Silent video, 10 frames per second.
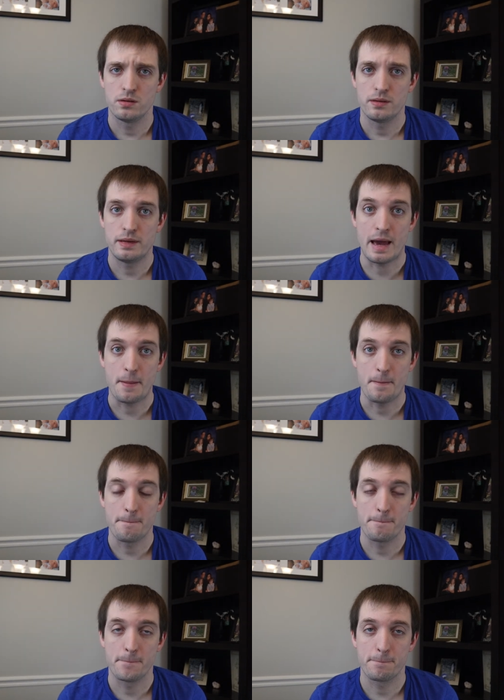Yeah.
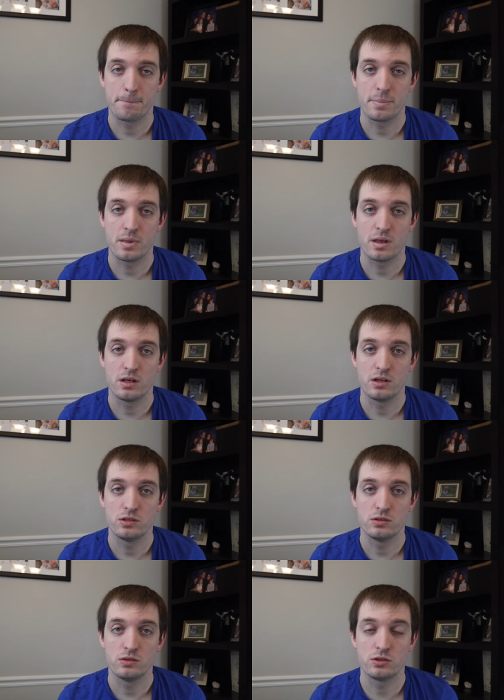
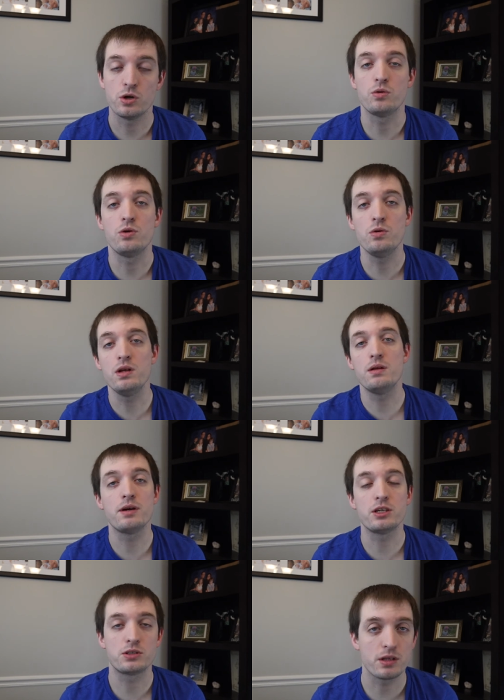So you need to
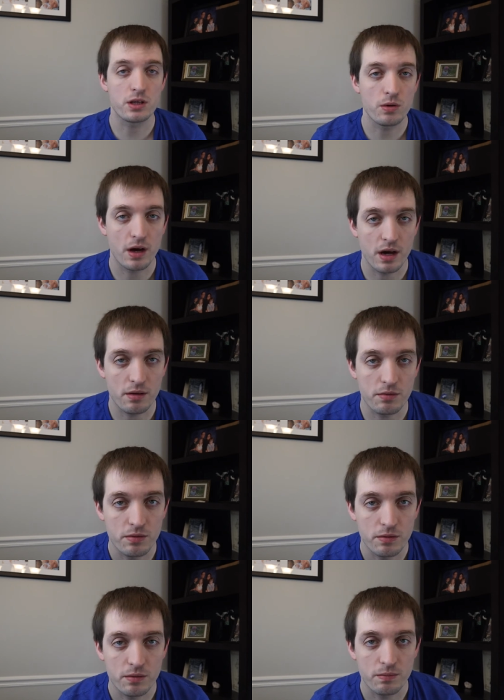make sure that you have
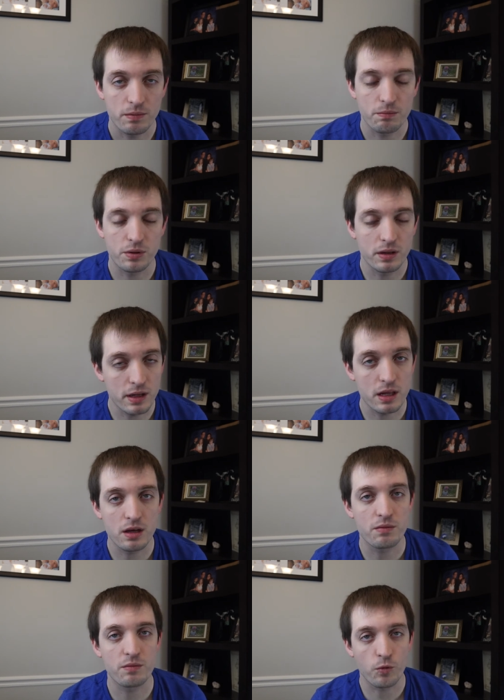plenty
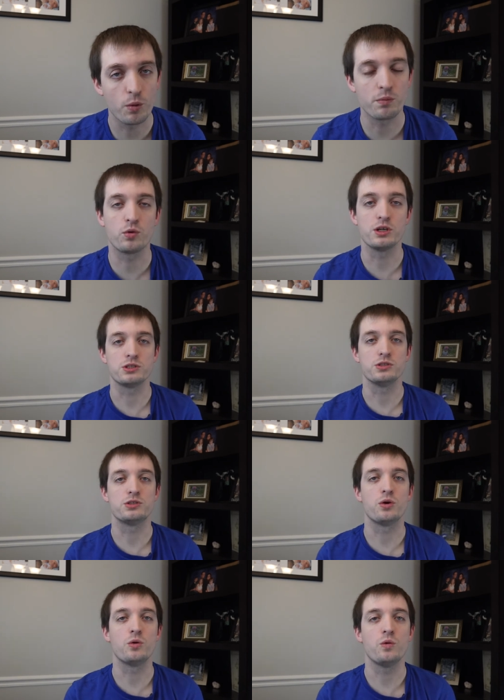of informed questions.
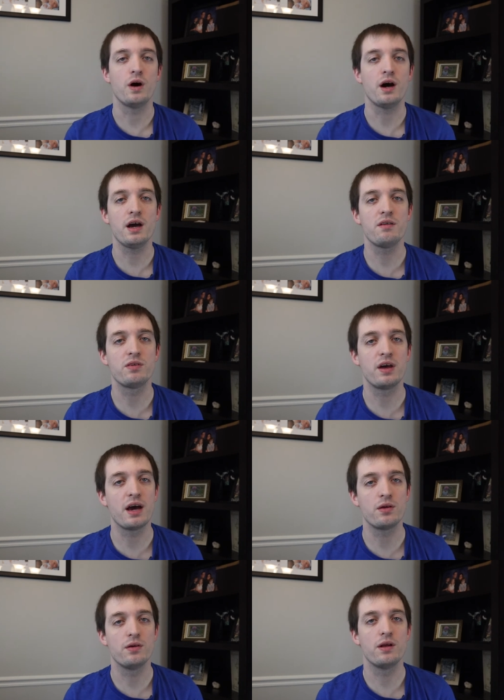So I have
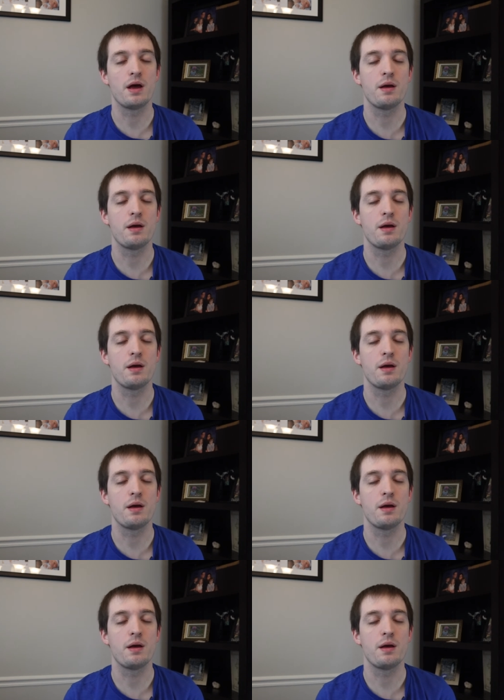gathered a